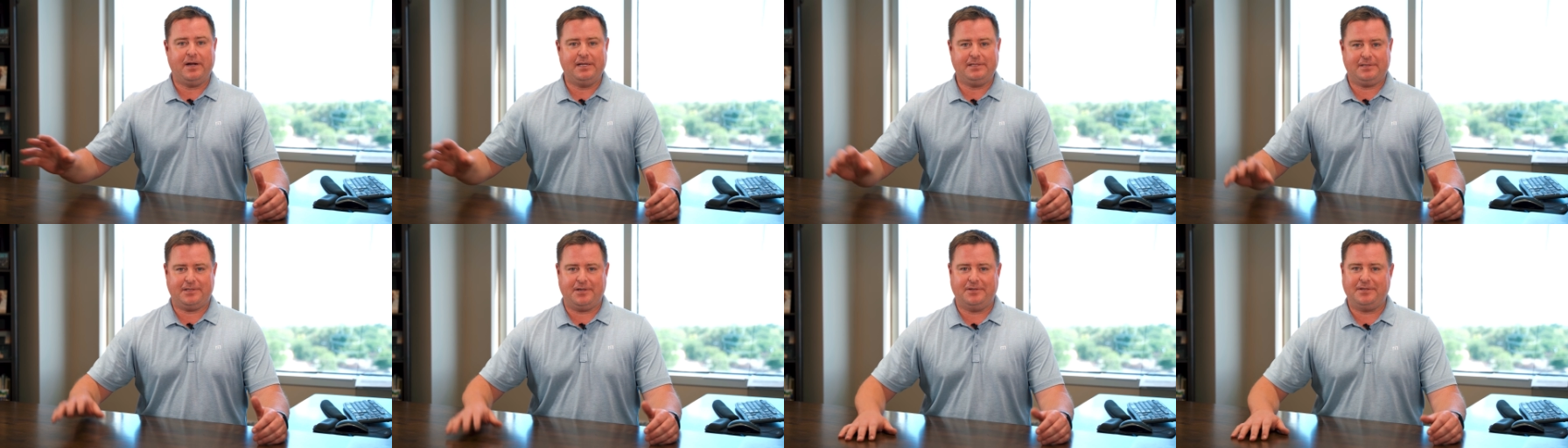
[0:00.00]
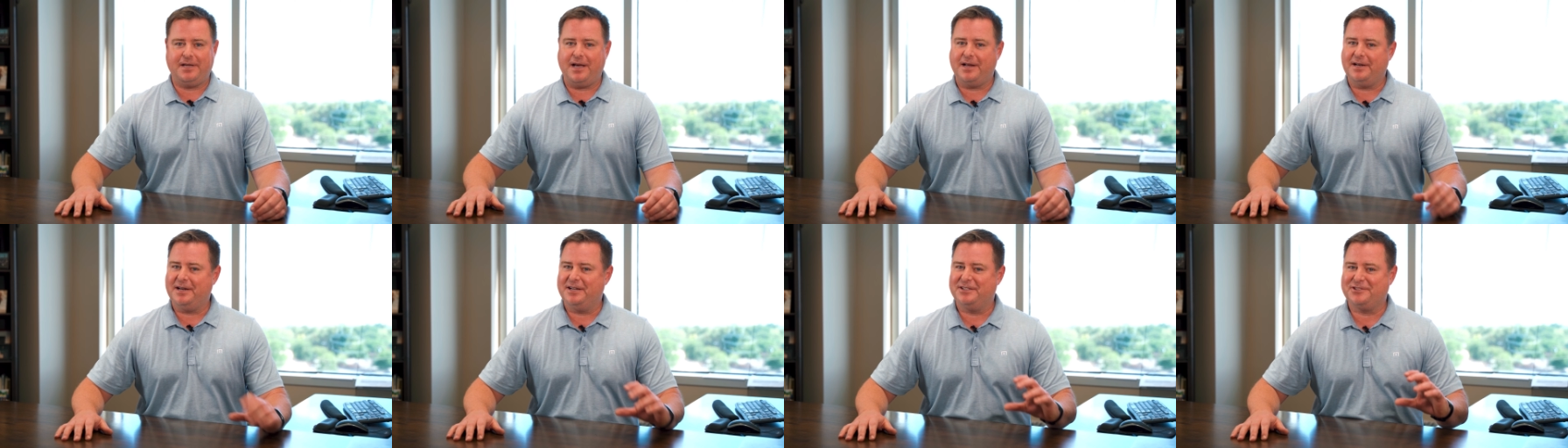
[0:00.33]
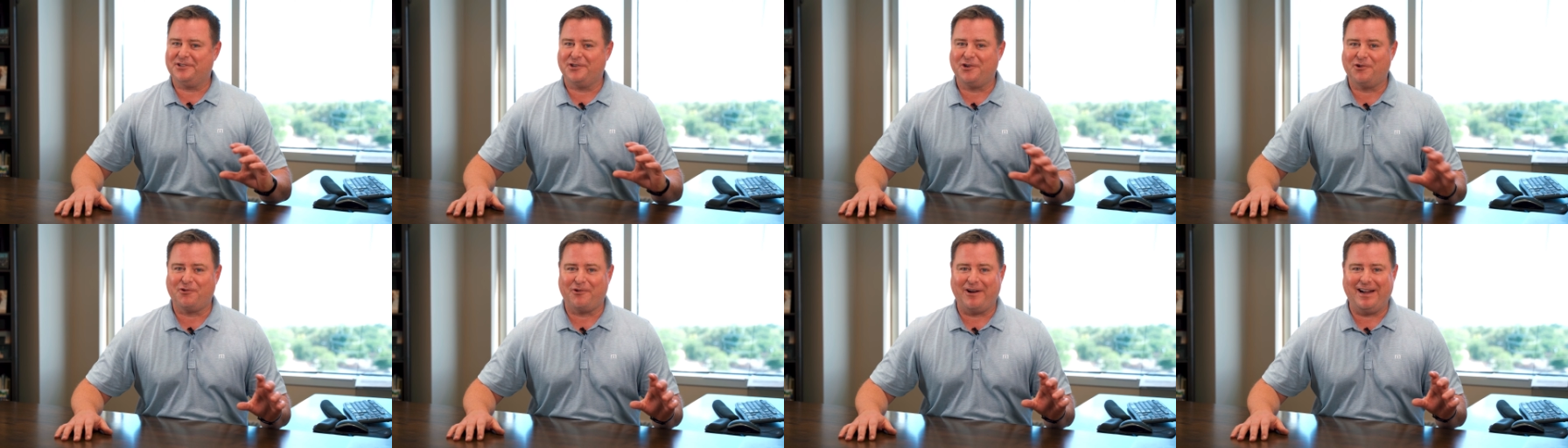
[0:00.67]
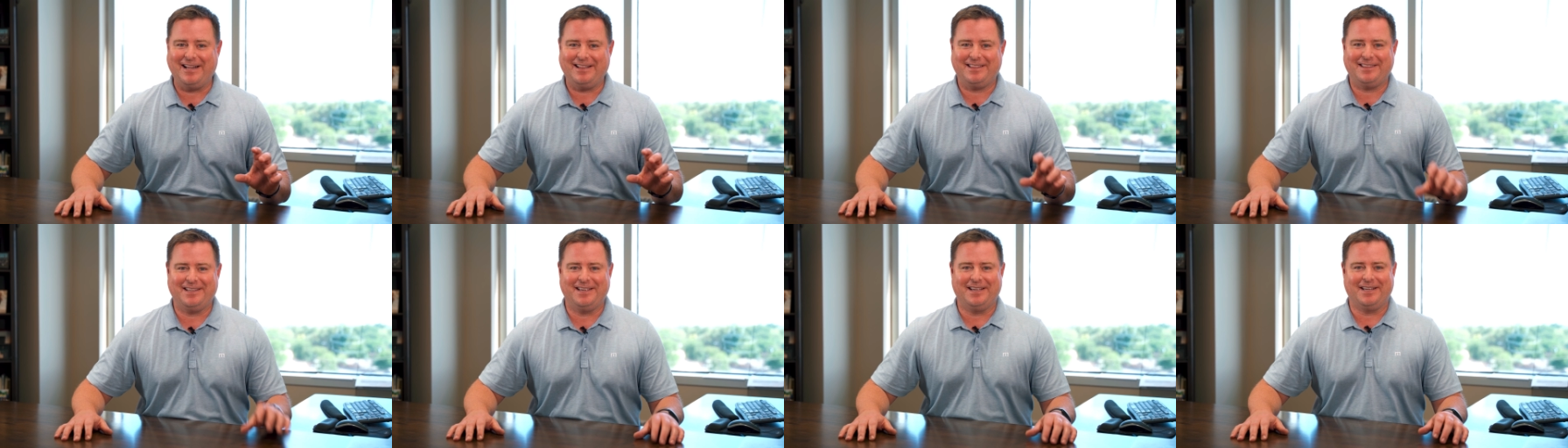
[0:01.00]
rates go down, and it's a
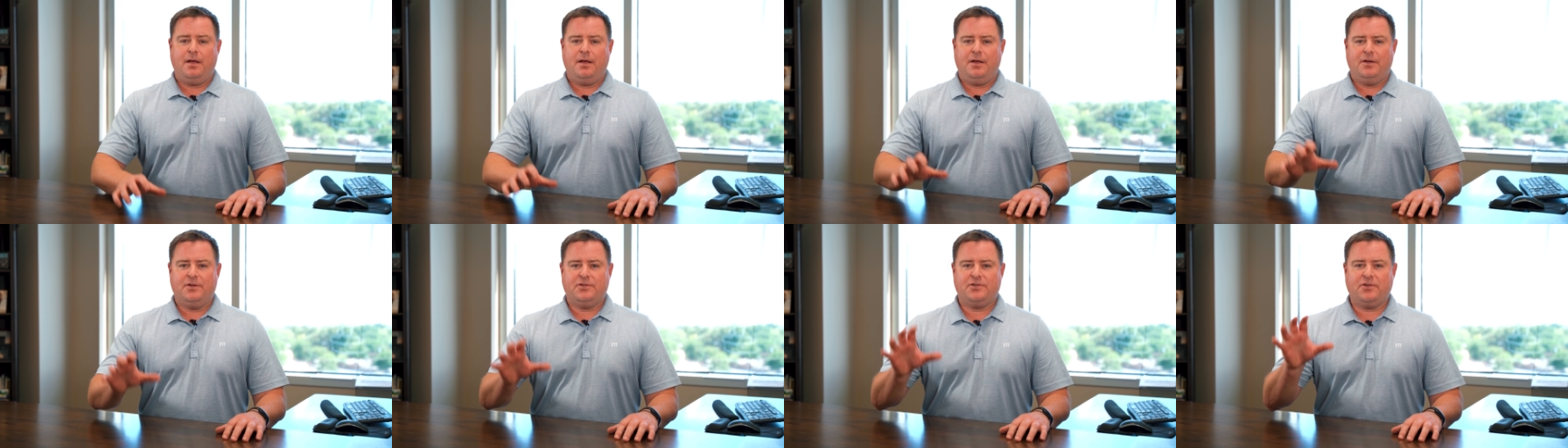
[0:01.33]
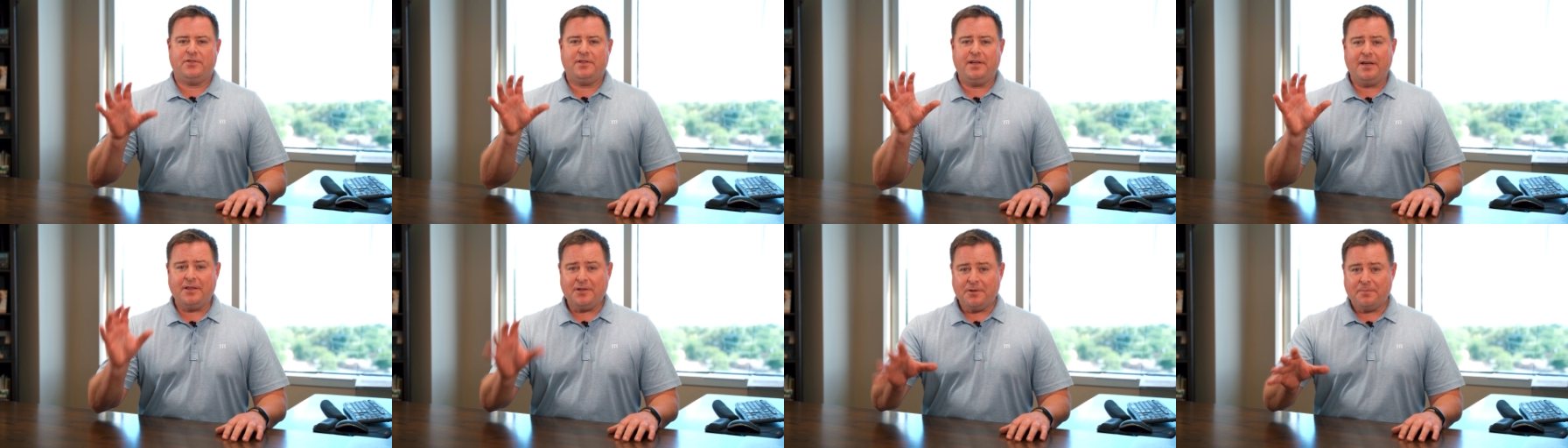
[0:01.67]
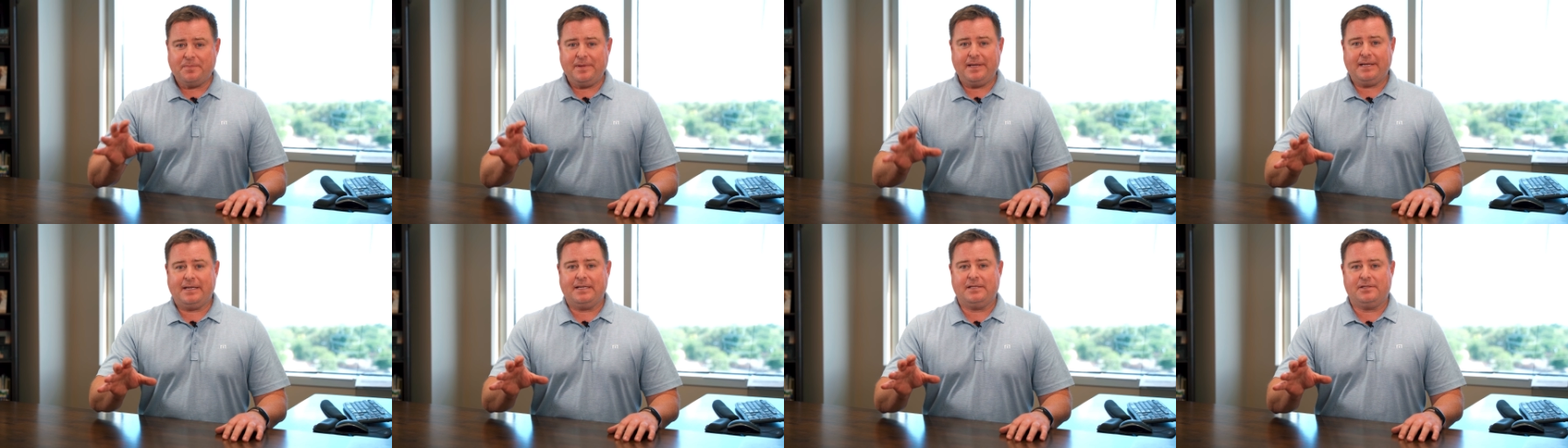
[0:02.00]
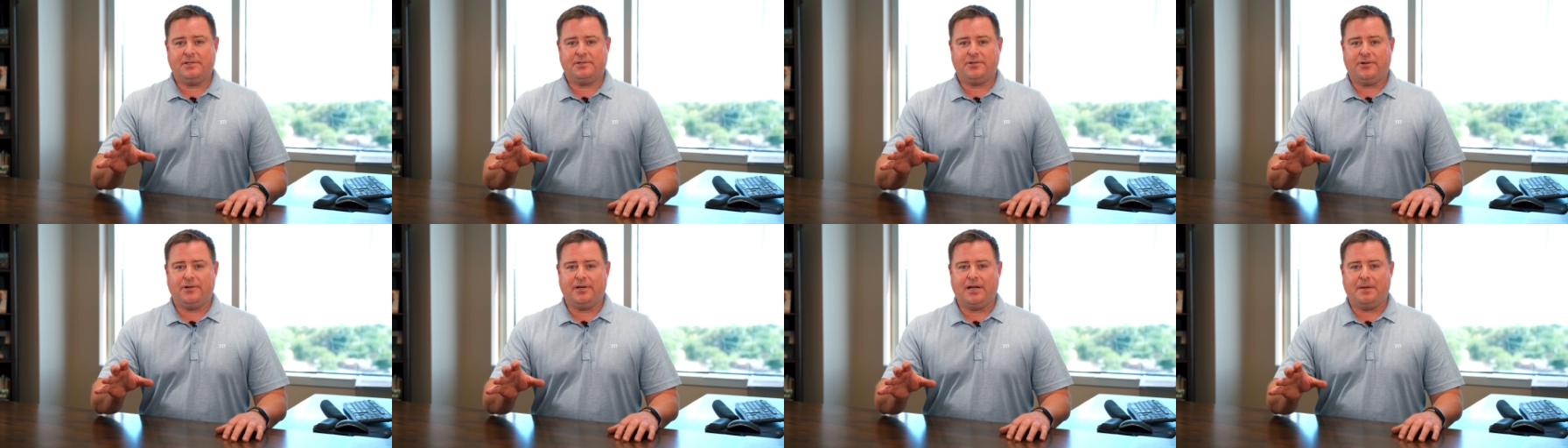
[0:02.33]
great thing. So the other big
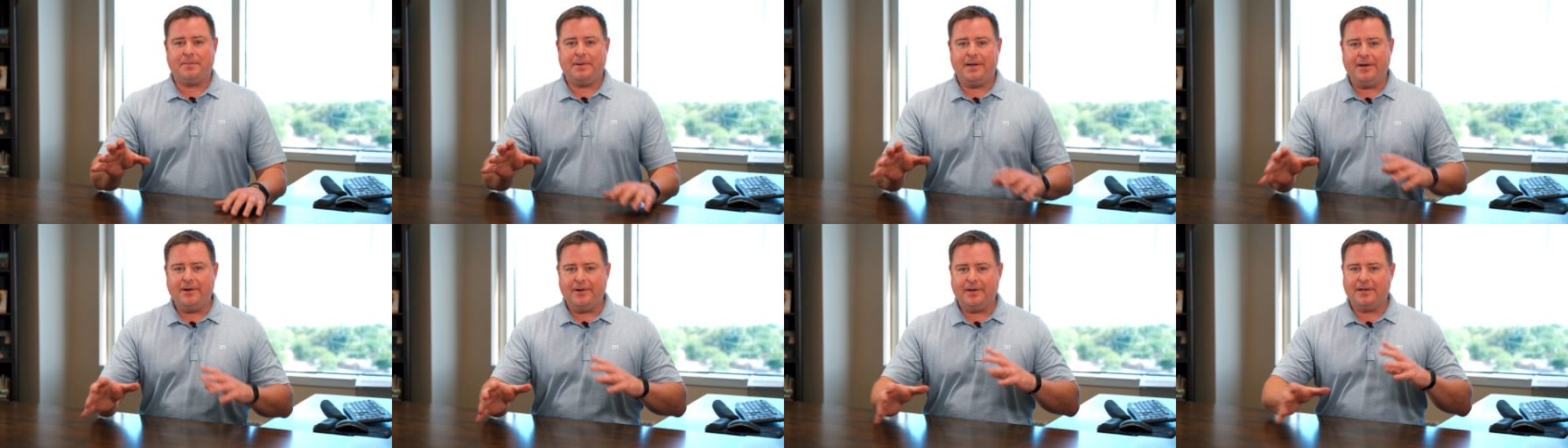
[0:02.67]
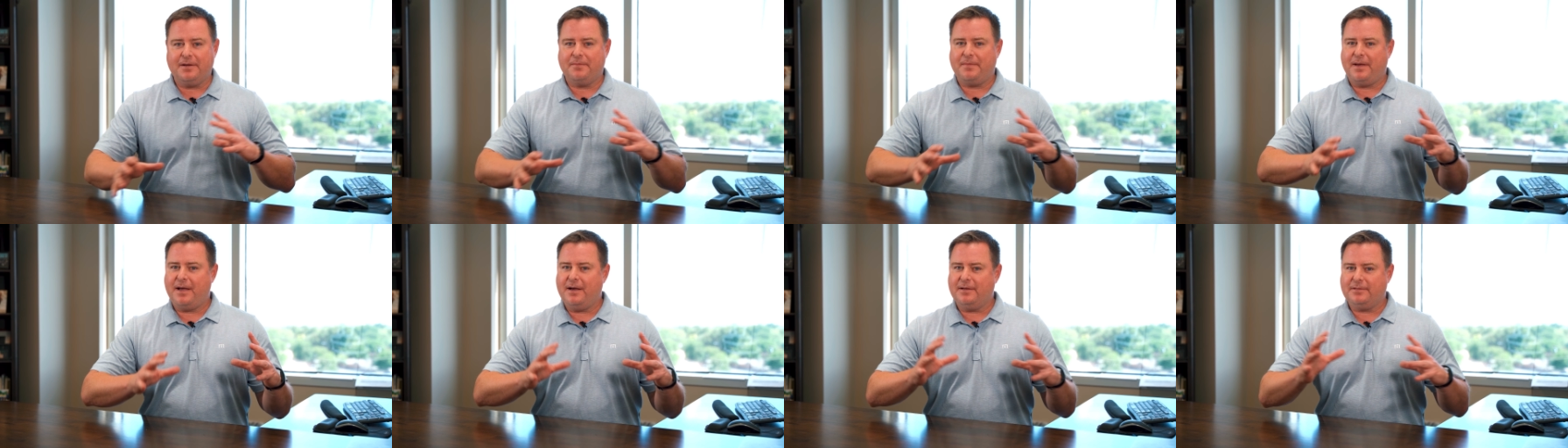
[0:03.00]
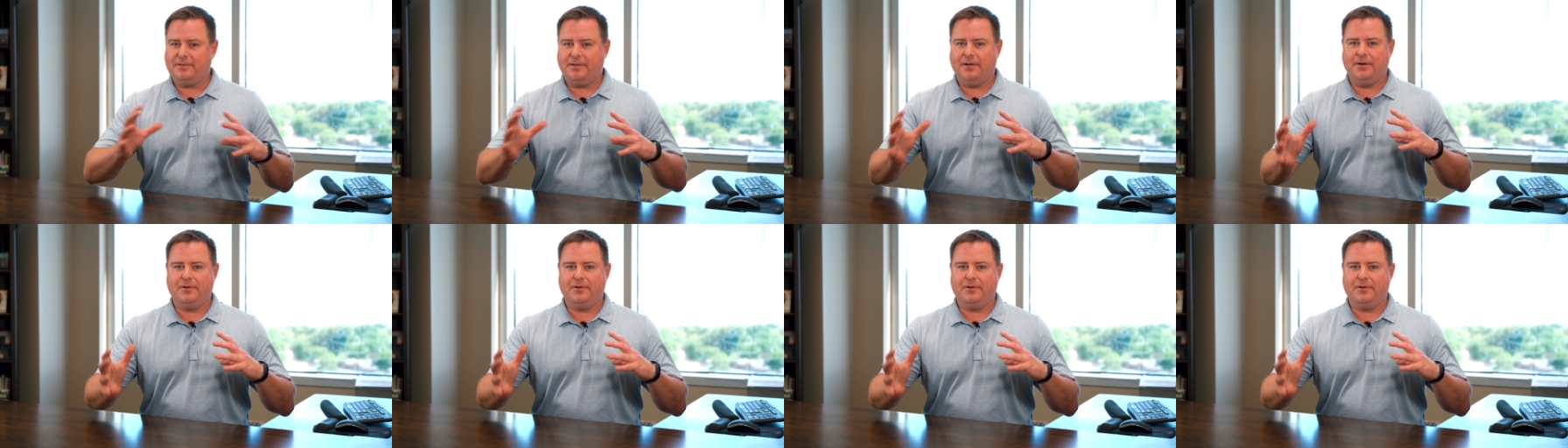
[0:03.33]
concern I'm hearing about,